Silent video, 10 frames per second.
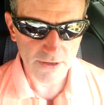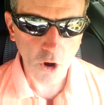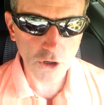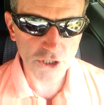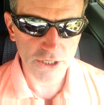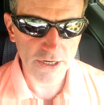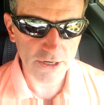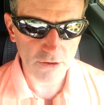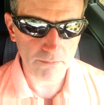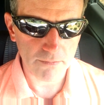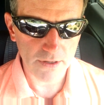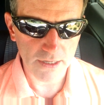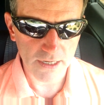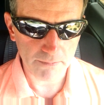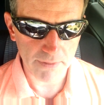auctioneer
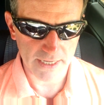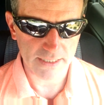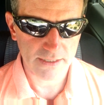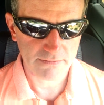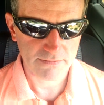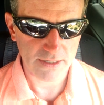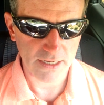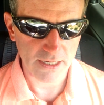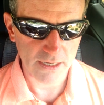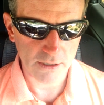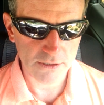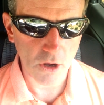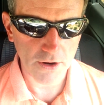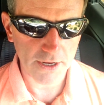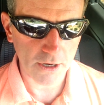bit.
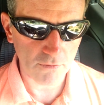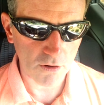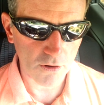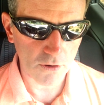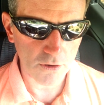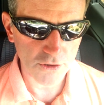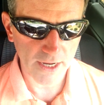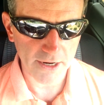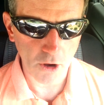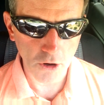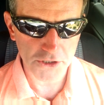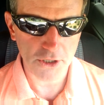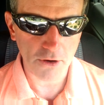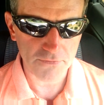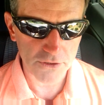Talking over her, trying to auction
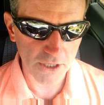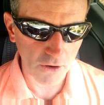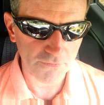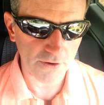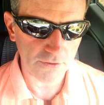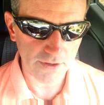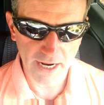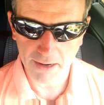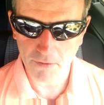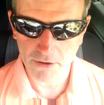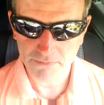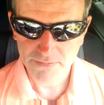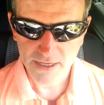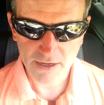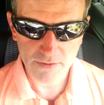off her cell phone camera.
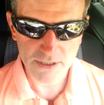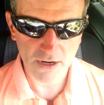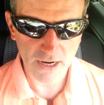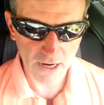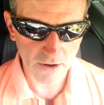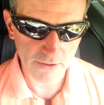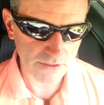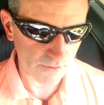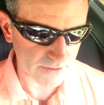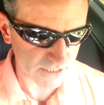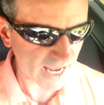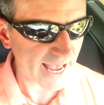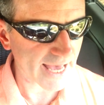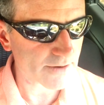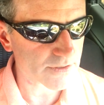It was hilarious. It was
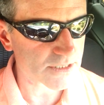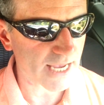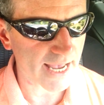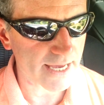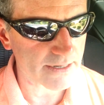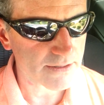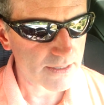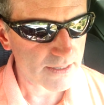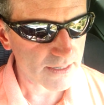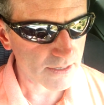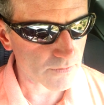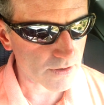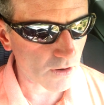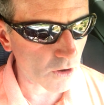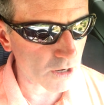sad. It was sad. It
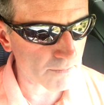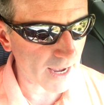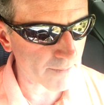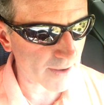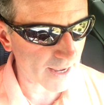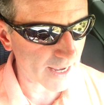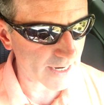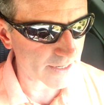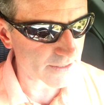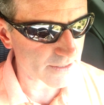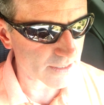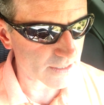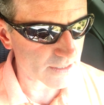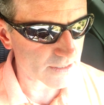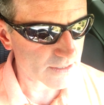recalled in my mind
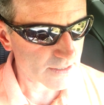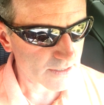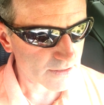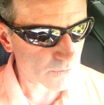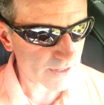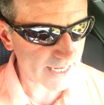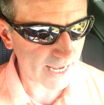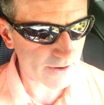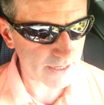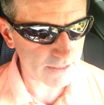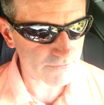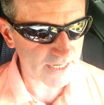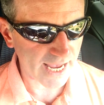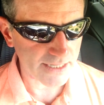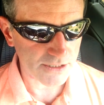the recounting of
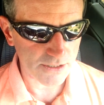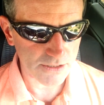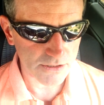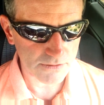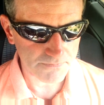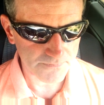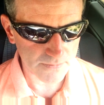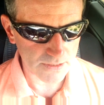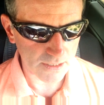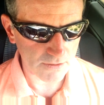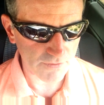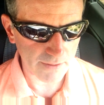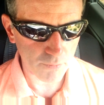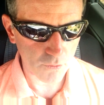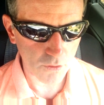Tacitus, of
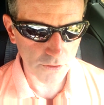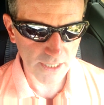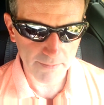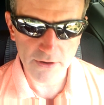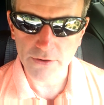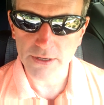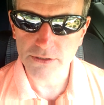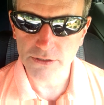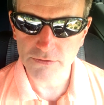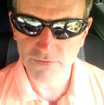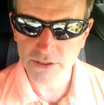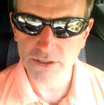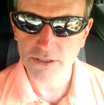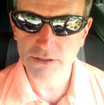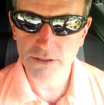Emperor Tiberius's
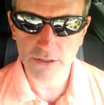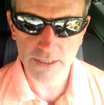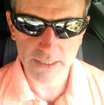visit to